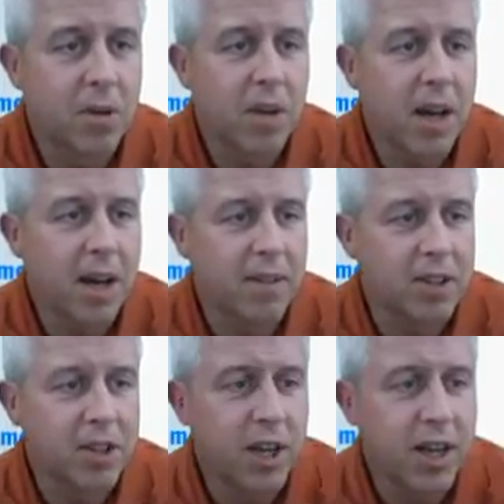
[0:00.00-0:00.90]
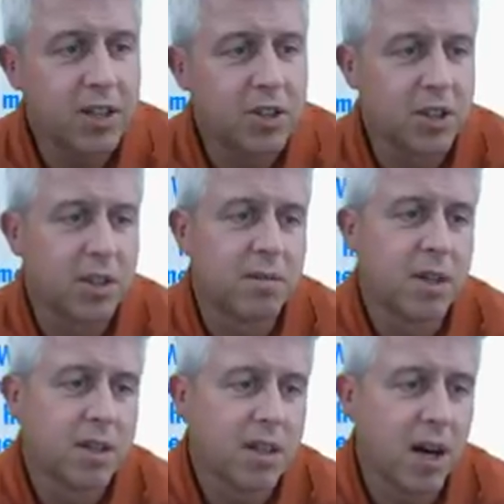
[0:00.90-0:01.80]
here we have
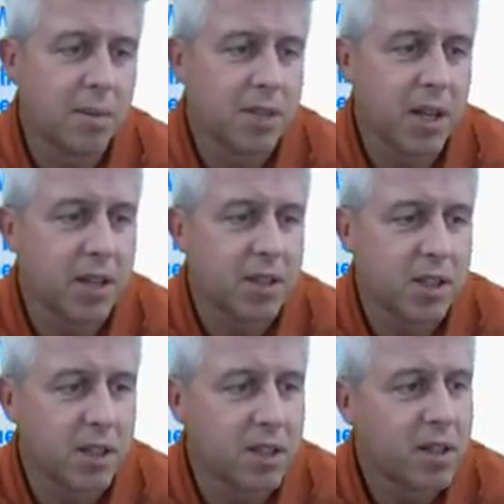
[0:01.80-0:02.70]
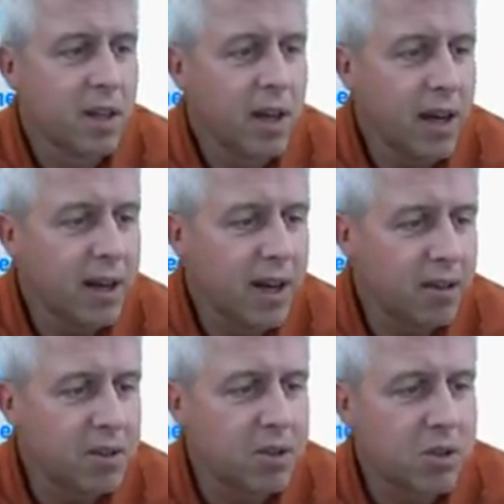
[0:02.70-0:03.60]
education, Thomas Edison, and
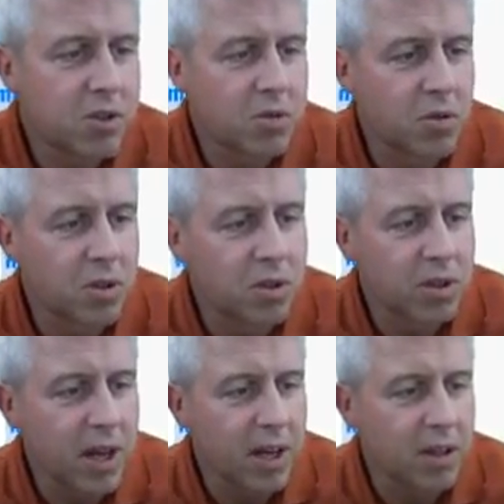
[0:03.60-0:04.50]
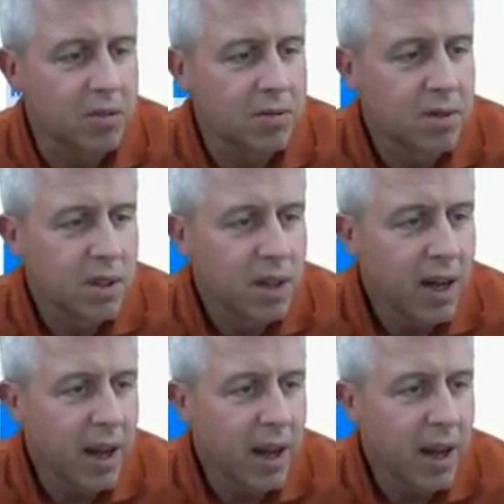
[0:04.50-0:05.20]
now you scroll down,